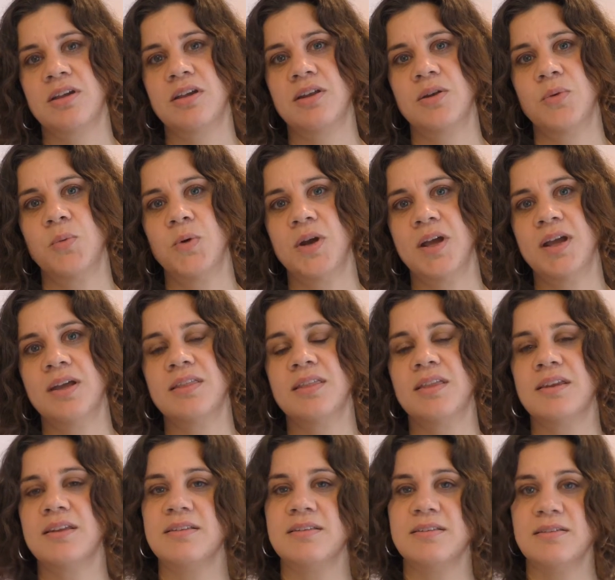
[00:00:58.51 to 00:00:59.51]
in a way
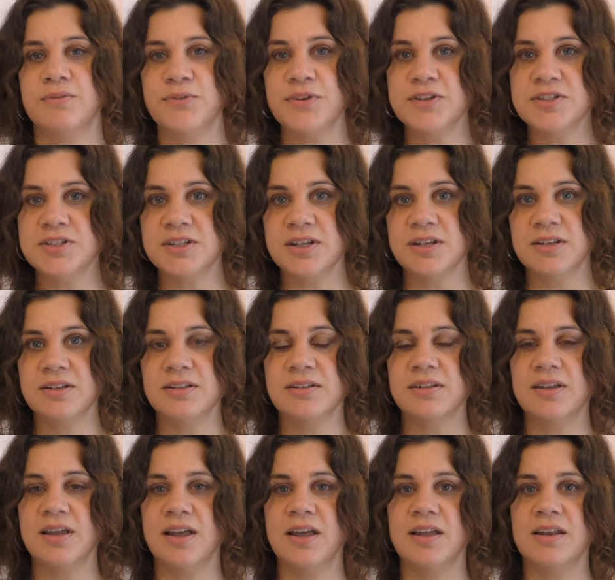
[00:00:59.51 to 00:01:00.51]
that is
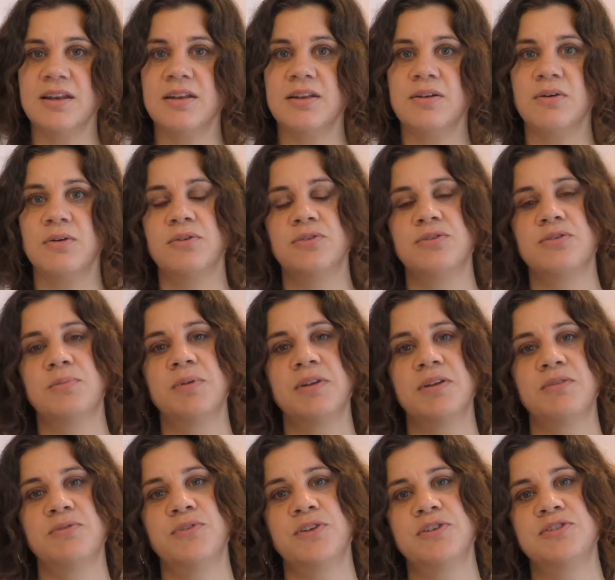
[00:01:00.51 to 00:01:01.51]
efficient and also
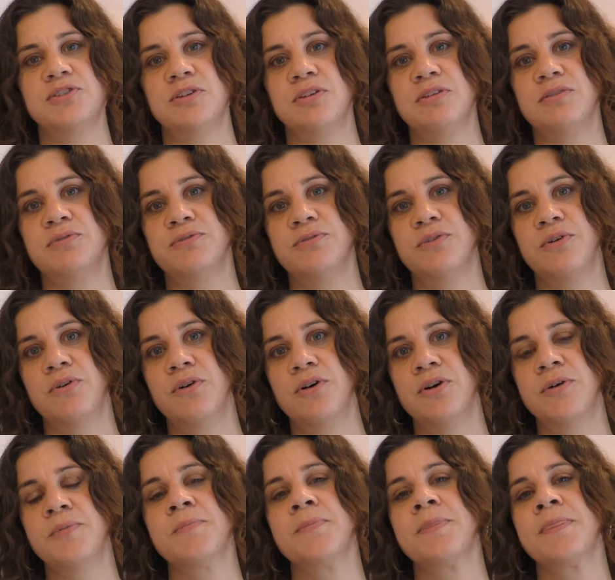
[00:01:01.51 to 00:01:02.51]
beneficial
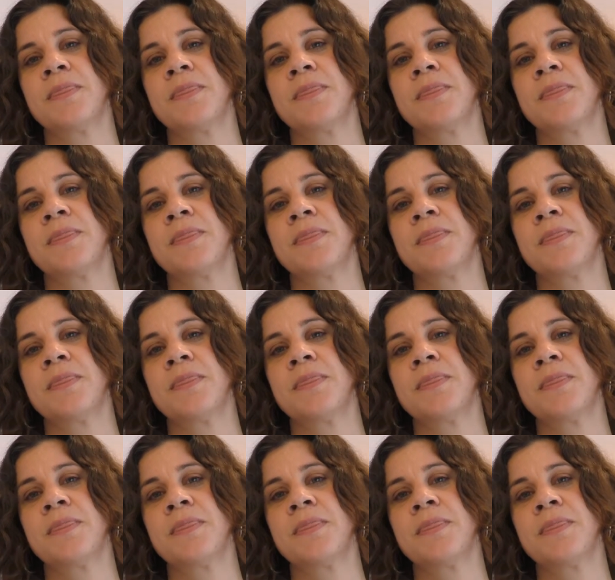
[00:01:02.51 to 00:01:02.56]
for